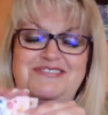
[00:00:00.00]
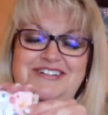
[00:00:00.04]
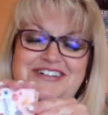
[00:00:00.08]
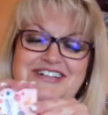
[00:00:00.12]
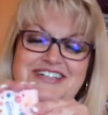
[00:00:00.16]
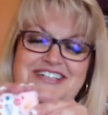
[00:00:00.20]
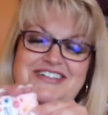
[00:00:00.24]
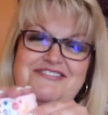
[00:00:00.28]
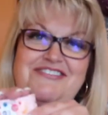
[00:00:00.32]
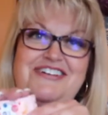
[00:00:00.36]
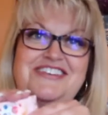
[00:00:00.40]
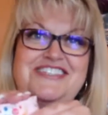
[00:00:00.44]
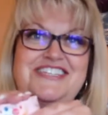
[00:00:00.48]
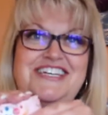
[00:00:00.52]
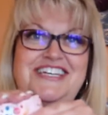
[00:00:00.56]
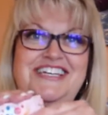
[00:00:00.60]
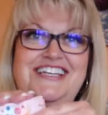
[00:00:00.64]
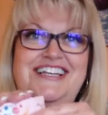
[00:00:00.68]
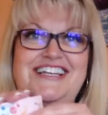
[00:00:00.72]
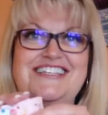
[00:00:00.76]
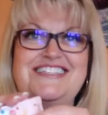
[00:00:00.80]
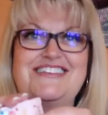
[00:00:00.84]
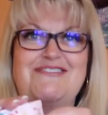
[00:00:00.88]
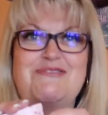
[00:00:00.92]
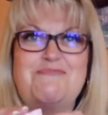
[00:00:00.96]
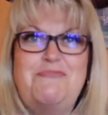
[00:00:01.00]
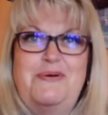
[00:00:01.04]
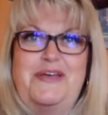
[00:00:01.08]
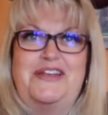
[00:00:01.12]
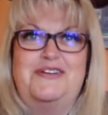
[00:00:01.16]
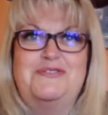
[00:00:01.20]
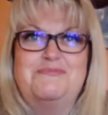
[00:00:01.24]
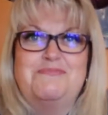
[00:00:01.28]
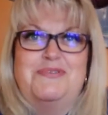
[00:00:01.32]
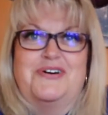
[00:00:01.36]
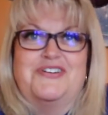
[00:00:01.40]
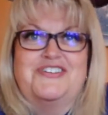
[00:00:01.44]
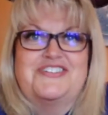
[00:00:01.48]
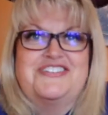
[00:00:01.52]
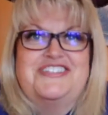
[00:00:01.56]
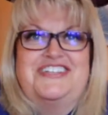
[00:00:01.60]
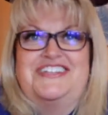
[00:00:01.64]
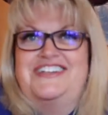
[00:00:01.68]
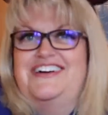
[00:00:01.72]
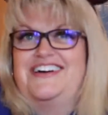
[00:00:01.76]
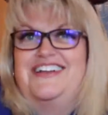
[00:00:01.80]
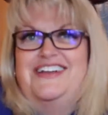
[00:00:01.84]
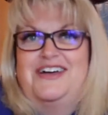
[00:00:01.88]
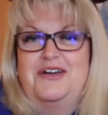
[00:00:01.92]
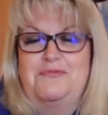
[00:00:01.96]
Right, you ready? Let's have a pin
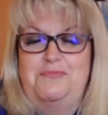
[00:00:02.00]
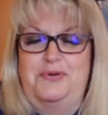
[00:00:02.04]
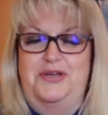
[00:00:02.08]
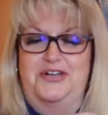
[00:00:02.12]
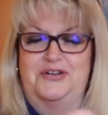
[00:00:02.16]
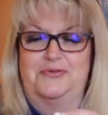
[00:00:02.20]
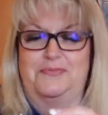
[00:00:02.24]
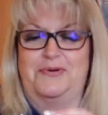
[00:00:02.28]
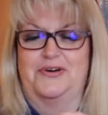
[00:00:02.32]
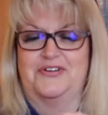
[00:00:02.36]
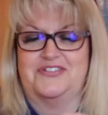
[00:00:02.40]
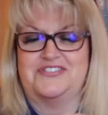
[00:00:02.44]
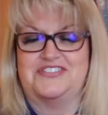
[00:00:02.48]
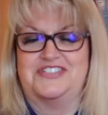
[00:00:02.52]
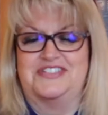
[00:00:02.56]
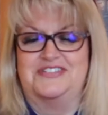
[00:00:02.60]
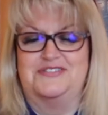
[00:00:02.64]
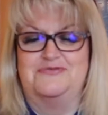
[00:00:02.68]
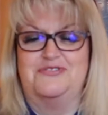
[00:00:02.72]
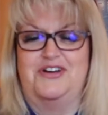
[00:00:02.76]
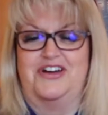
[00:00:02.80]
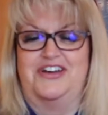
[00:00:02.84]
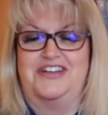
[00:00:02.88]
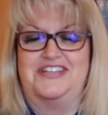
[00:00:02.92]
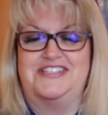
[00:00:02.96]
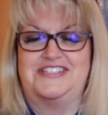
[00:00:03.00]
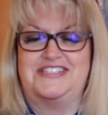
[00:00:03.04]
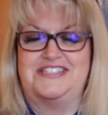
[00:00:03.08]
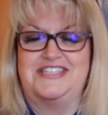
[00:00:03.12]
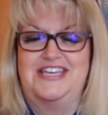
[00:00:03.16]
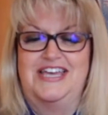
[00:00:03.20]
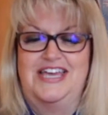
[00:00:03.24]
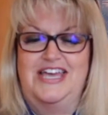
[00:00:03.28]
unboxing. I like pin unboxings. Right.